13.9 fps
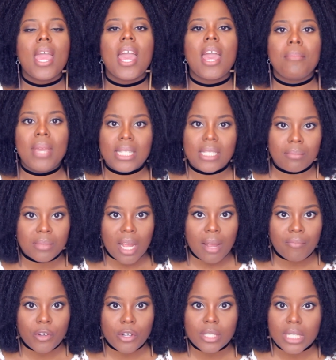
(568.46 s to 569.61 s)
and make some time
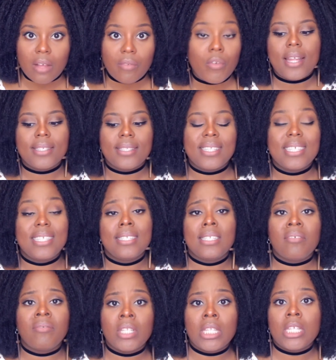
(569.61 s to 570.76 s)
for yourself. This is
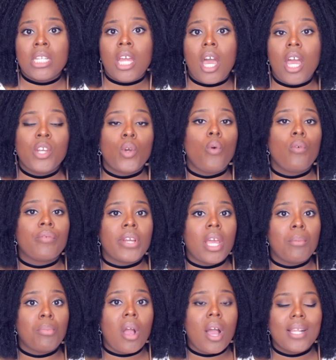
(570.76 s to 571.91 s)
definitely not an
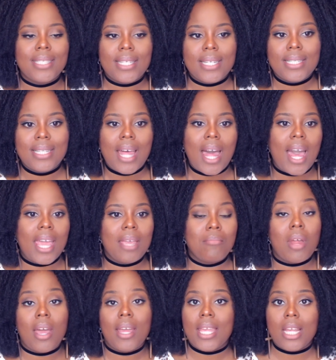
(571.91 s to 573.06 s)
overnight process. I am
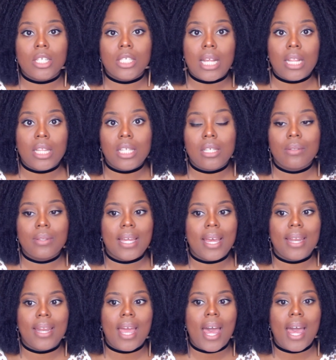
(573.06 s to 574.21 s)
not here telling you
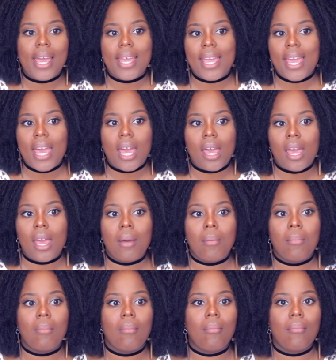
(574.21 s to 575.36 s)
that I
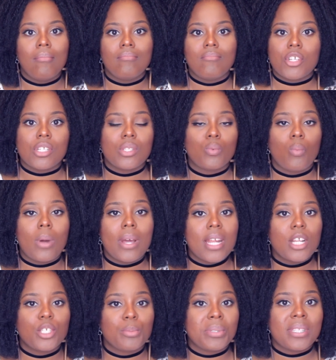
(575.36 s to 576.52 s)
am just
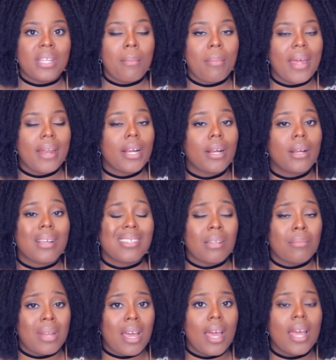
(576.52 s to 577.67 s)
100% better, because
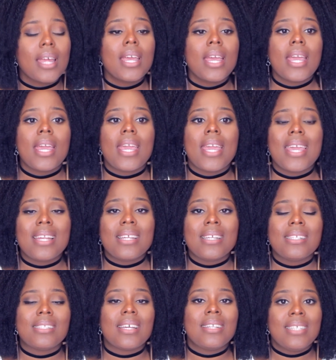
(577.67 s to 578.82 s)
I'm not. It
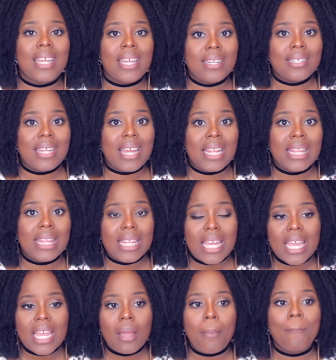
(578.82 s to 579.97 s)
is a day-to-day
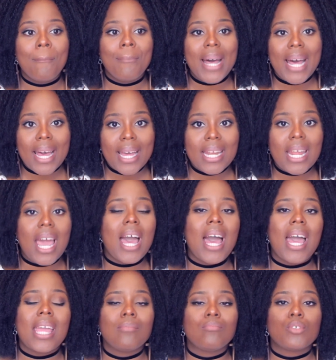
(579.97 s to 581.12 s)
thing, but
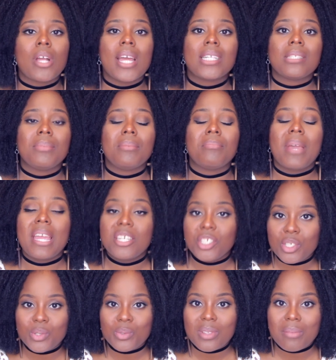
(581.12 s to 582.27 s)
I am trying to be
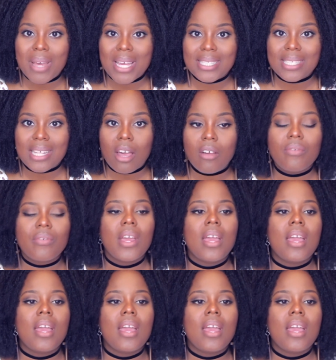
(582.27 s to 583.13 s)
patient with myself,